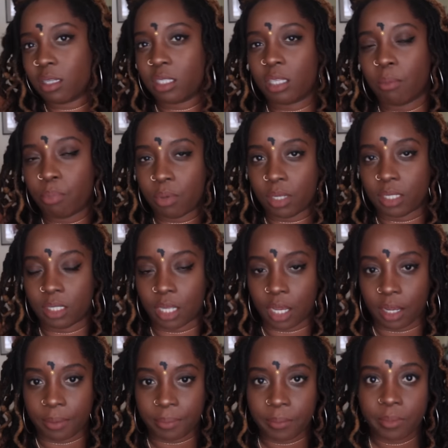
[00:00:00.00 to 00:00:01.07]
Simple as
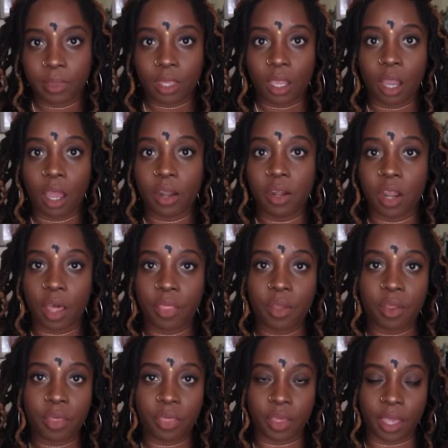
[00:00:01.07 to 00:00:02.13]
that.
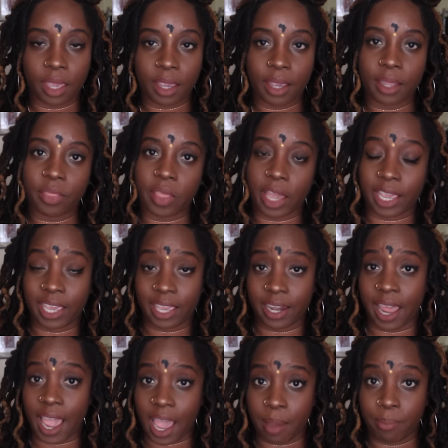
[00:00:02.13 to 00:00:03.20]
Another thing that can
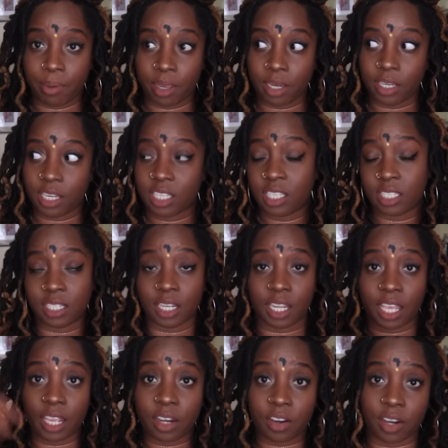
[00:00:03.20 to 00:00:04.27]
happen, this is
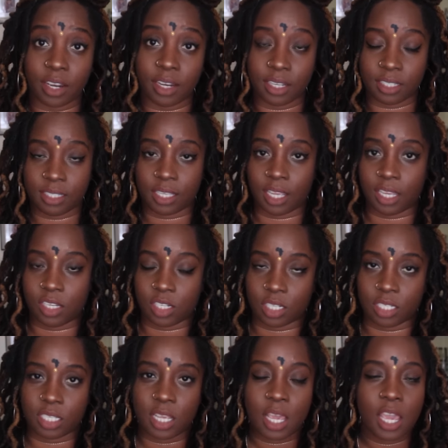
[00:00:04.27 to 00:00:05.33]
later in the
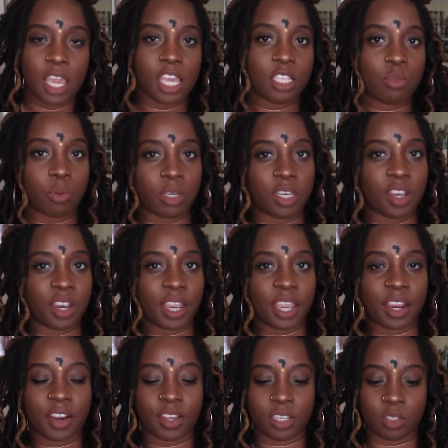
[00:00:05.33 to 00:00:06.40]
stages, is when your
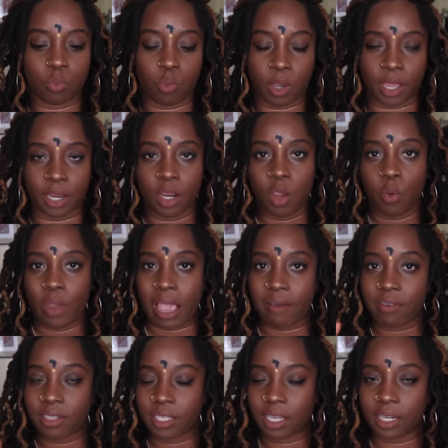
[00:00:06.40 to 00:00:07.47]
hair is wet. We have
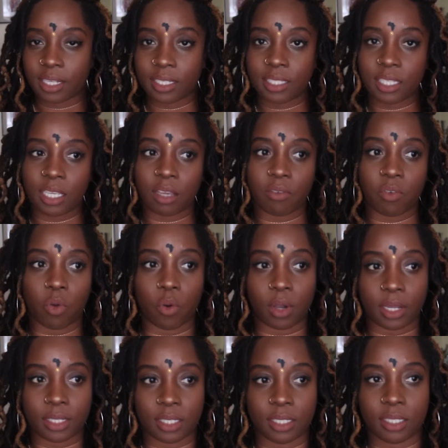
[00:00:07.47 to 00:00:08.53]
a tendency of
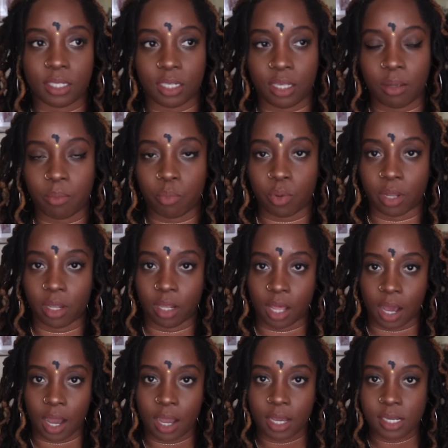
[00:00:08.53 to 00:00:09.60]
going to sleep with
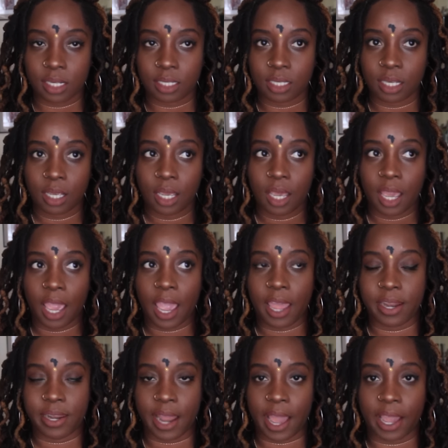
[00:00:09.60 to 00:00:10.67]
locks
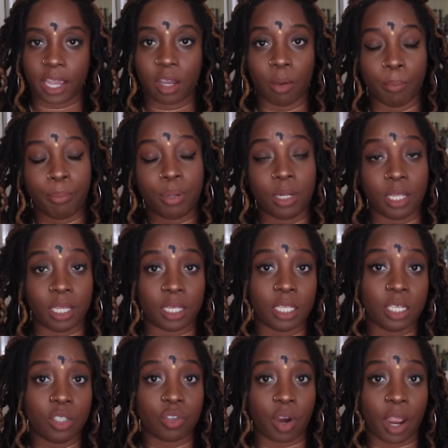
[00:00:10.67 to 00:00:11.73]
and not
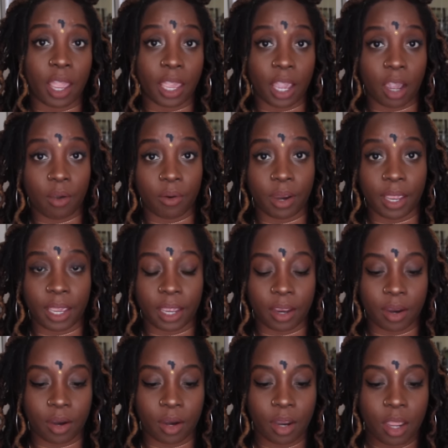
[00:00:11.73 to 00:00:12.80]
completely drying our
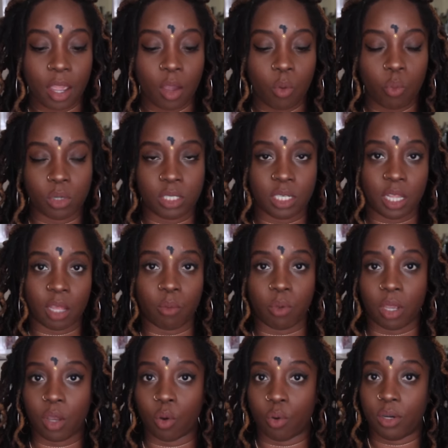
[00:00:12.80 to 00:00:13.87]
hair, which then
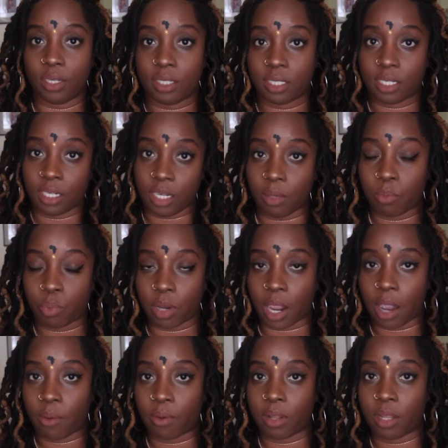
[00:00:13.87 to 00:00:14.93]
we go to sleep with
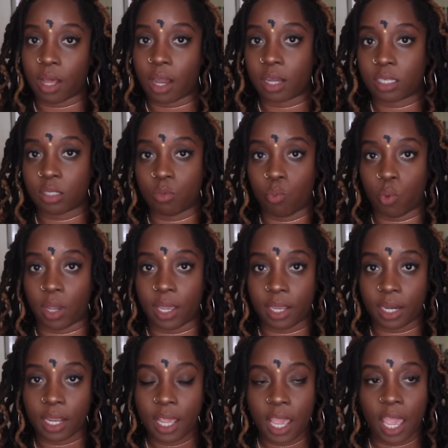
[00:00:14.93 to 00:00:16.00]
our locks
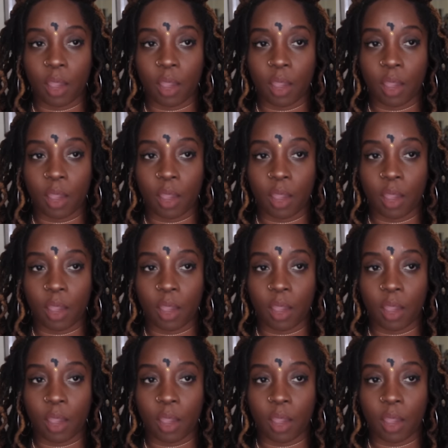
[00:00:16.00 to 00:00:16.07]
wet.